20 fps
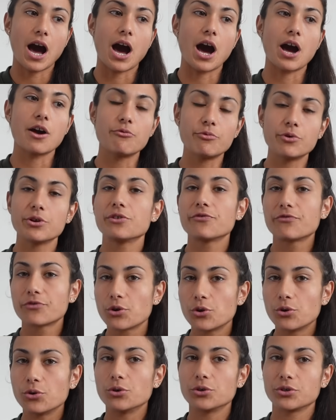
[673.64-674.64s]
I would of
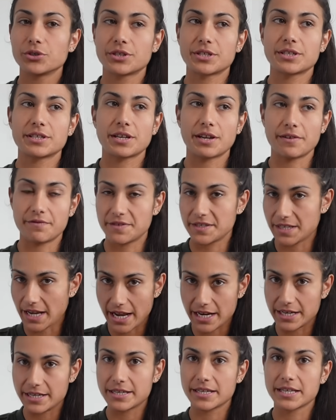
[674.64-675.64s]
course have
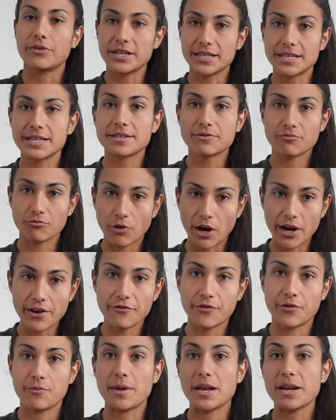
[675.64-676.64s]
said this isn't right
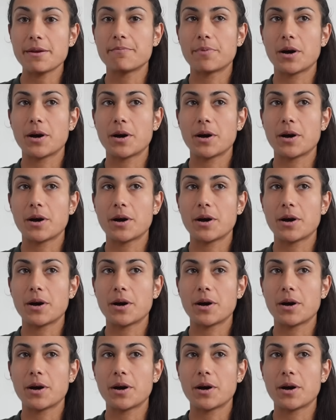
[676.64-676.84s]
for me,